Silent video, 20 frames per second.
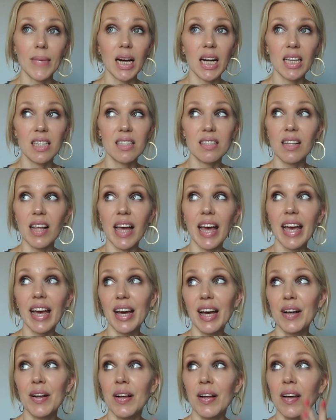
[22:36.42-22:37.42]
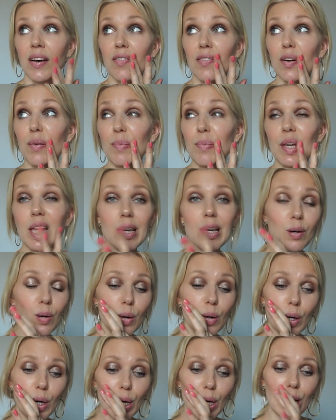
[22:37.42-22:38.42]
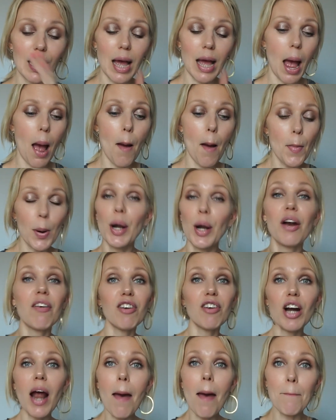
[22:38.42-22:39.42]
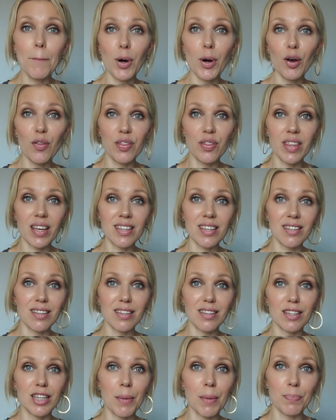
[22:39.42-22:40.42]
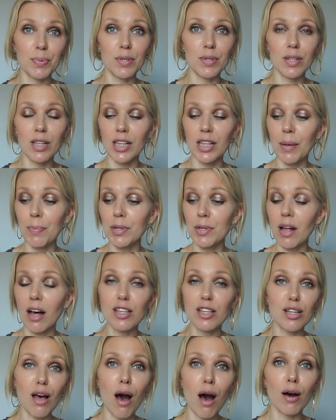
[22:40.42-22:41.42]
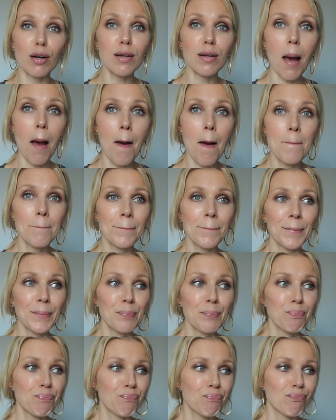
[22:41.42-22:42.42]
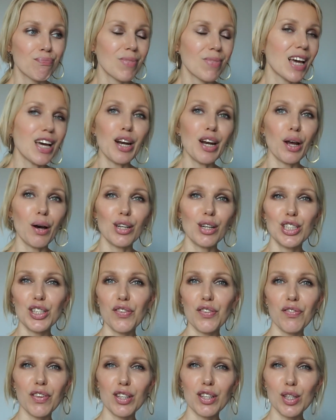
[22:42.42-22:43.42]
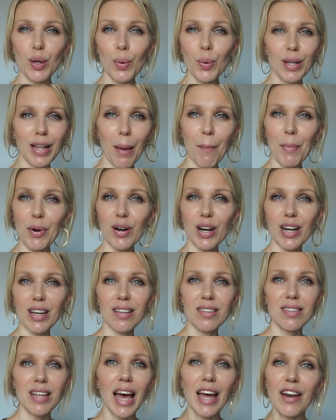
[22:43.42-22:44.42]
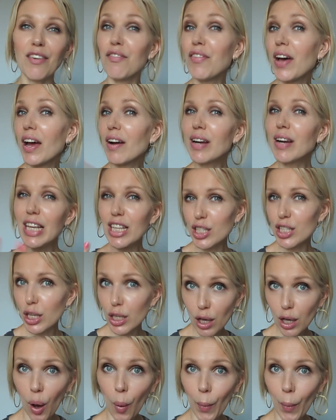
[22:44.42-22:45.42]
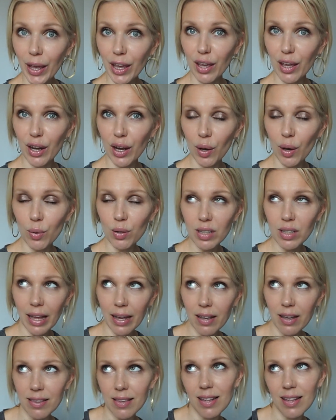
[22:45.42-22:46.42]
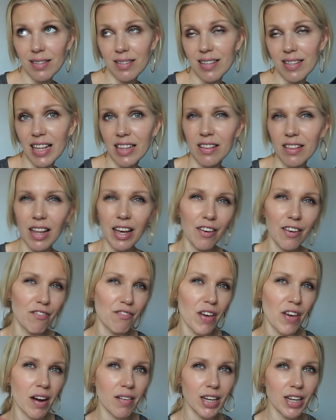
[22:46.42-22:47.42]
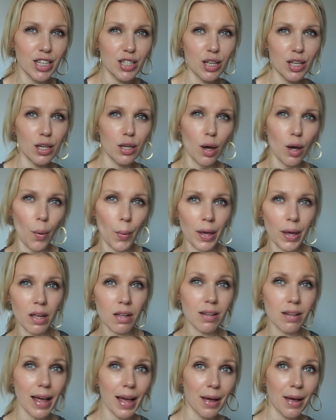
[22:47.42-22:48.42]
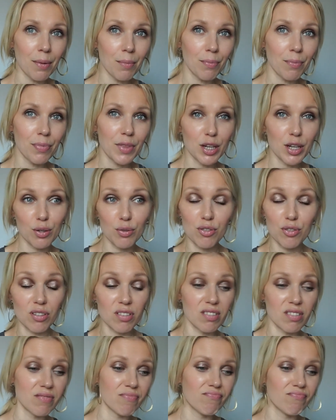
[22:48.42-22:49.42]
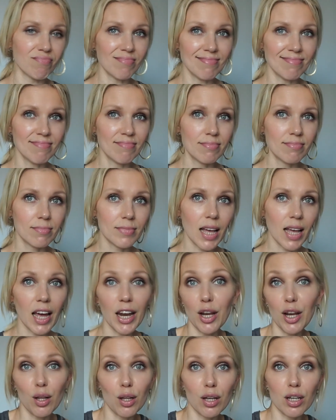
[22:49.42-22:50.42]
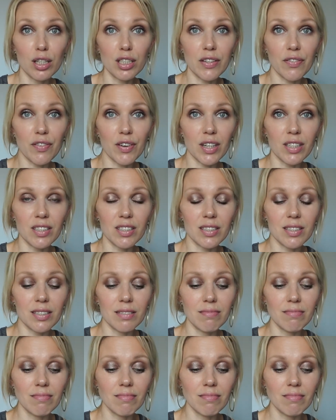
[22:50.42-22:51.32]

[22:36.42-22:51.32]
It's like, for me, wherever I put this lips, lip gloss on, I don't know, I just feel so glamorous and very easygoing, you know, like that, that like very easygoing glam that you just, and you look different.